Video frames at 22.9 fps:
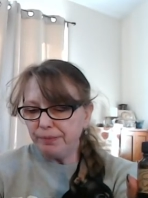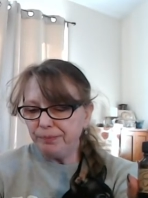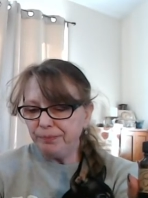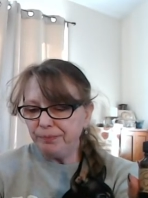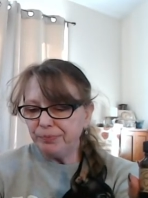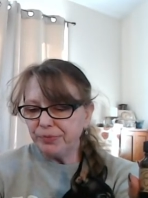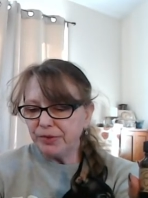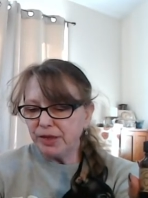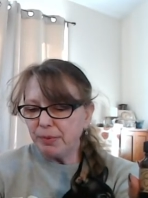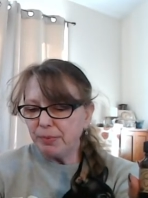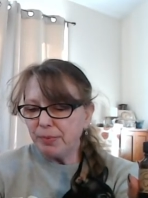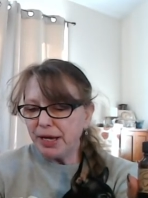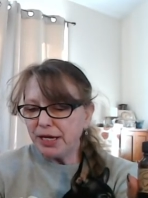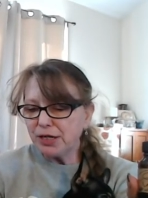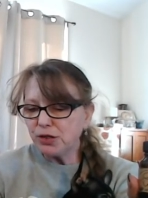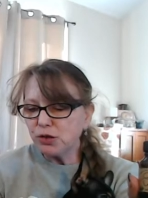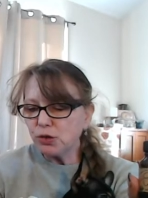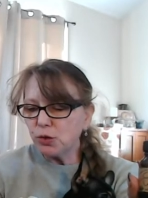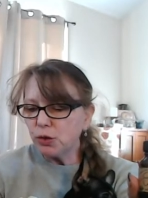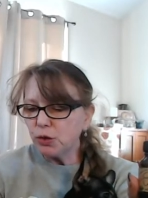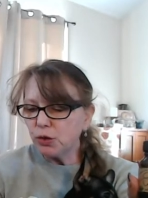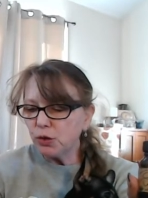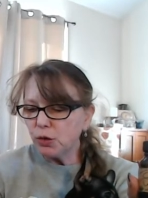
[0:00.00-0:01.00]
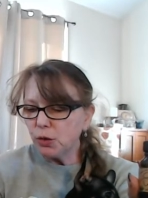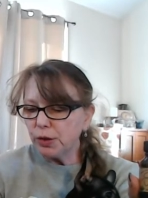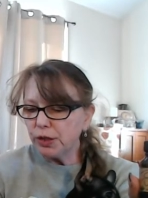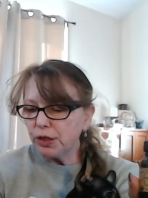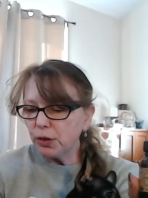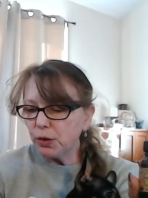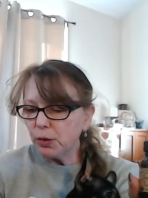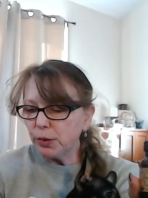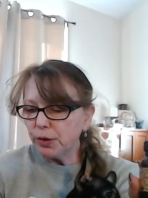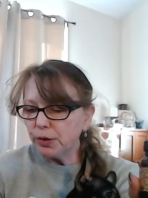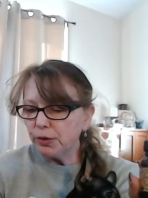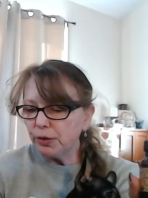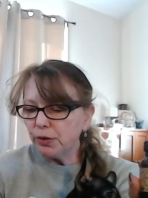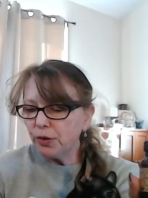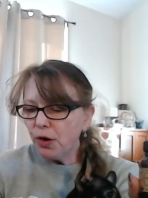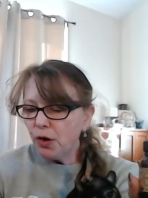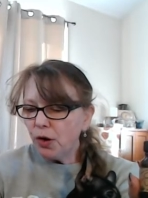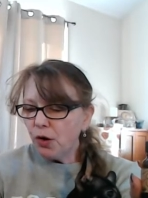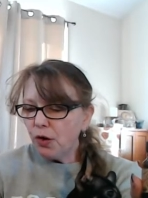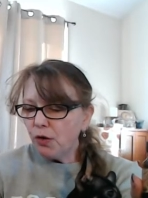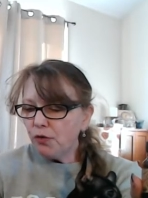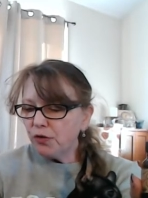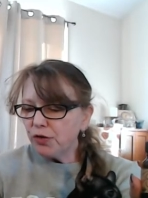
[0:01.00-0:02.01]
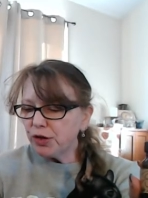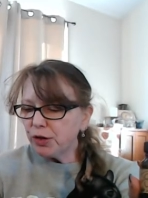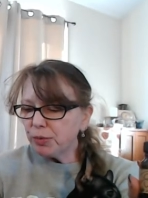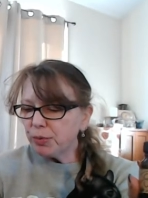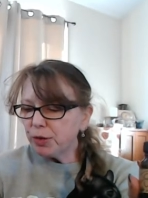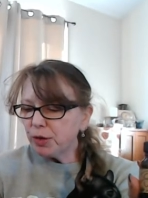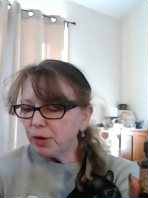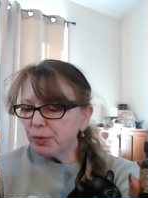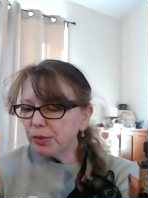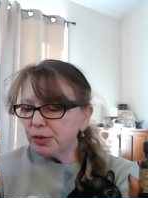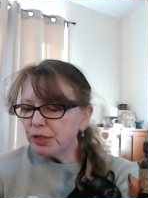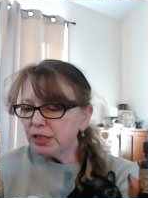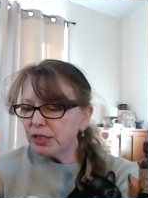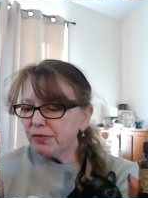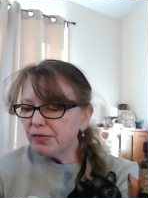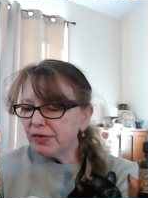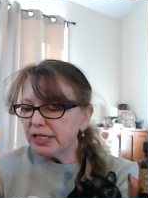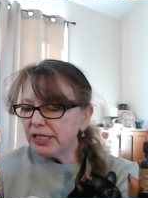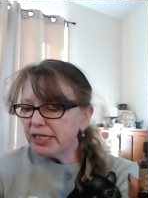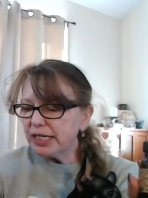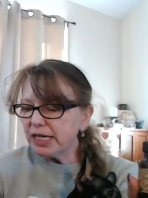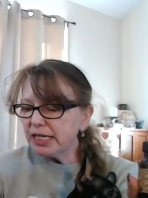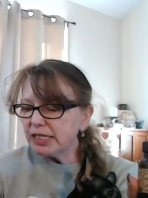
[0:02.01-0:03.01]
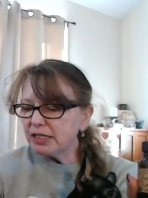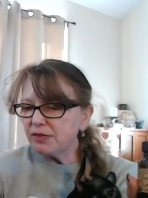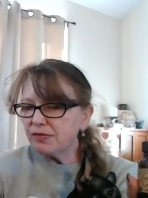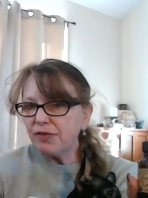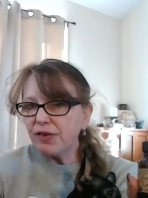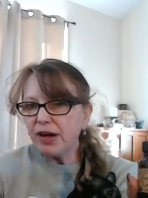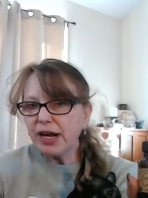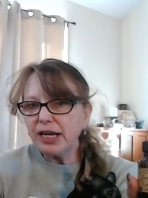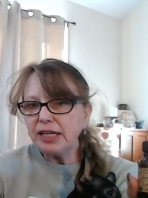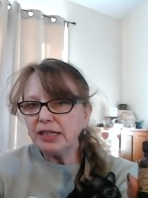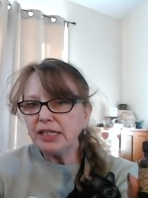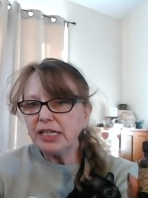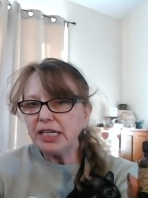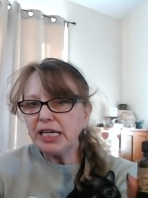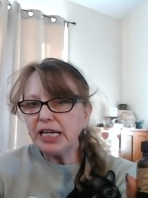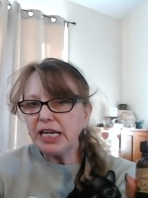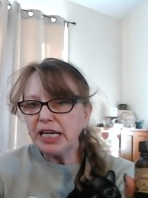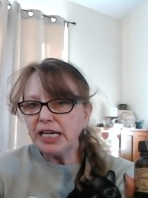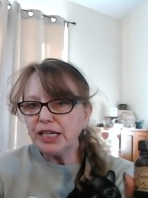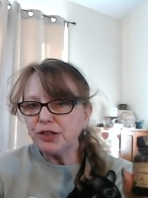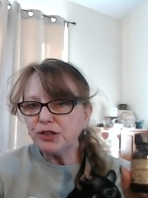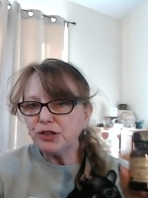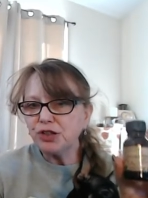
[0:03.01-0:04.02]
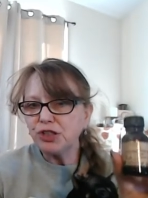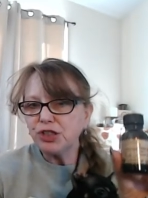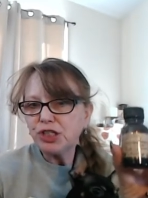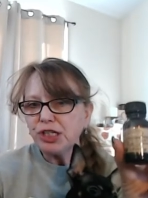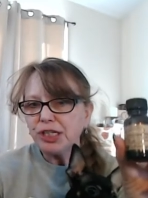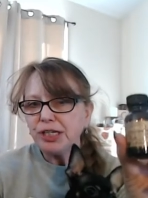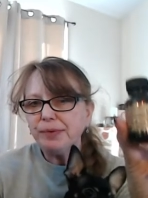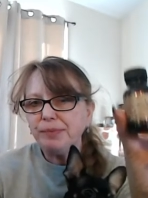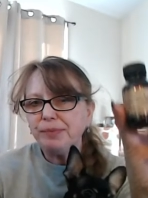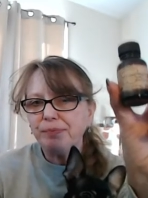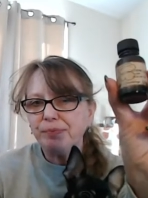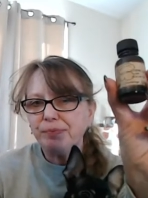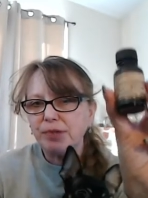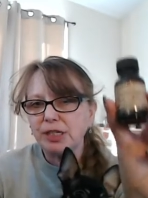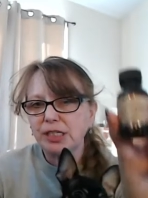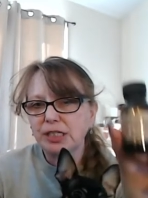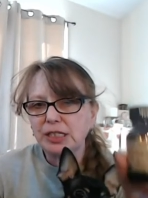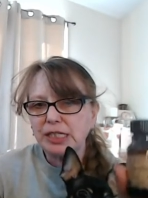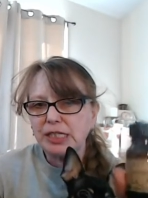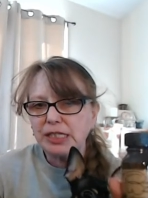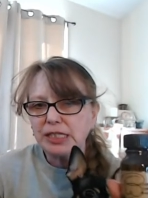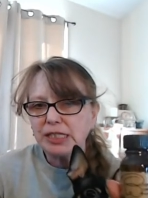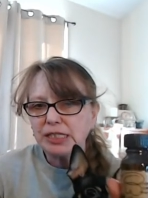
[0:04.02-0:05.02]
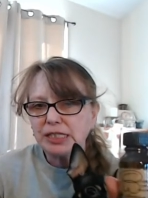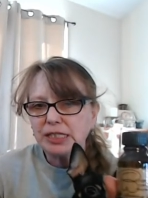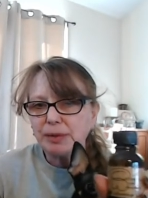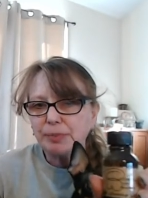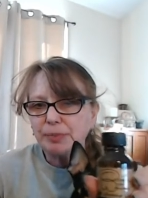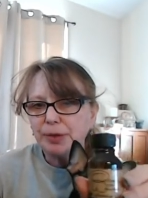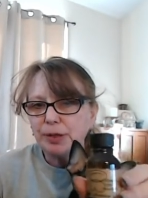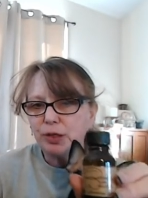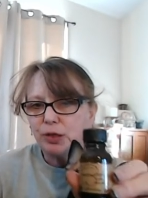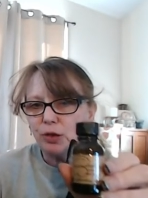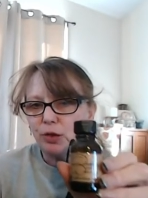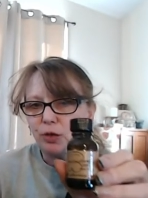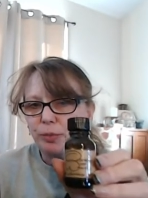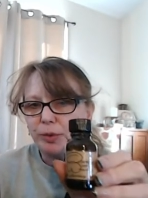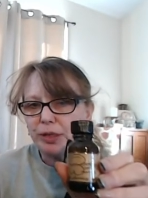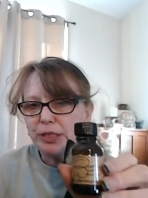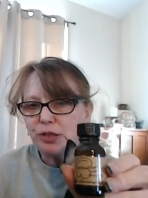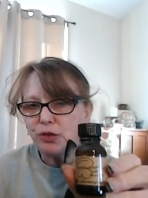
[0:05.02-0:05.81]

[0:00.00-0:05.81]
the magical anointing oil for the purpose of intensifying the energy. Let's get this up here a little bit,